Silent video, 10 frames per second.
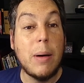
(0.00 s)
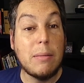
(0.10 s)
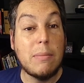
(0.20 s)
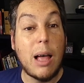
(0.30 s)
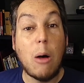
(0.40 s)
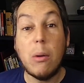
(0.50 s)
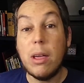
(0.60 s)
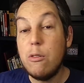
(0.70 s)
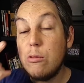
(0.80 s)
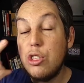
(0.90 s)
but
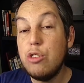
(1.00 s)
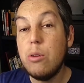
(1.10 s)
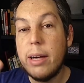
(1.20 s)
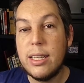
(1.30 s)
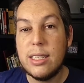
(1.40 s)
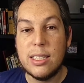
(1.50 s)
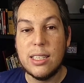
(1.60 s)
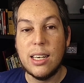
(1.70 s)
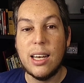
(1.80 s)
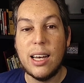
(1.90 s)
I'll give you two hints,
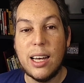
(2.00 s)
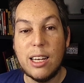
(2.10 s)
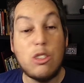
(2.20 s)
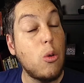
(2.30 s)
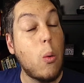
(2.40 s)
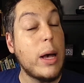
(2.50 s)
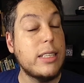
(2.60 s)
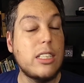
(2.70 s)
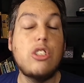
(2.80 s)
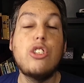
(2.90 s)
uh, two
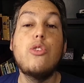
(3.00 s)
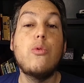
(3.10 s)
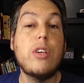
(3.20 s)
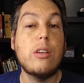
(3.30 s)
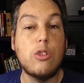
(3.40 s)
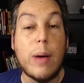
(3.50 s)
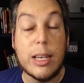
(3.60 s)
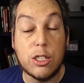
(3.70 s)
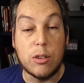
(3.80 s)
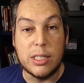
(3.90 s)
questions to, to
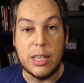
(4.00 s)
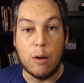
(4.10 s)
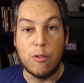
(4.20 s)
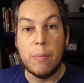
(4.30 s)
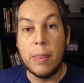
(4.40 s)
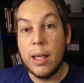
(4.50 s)
ask yourself.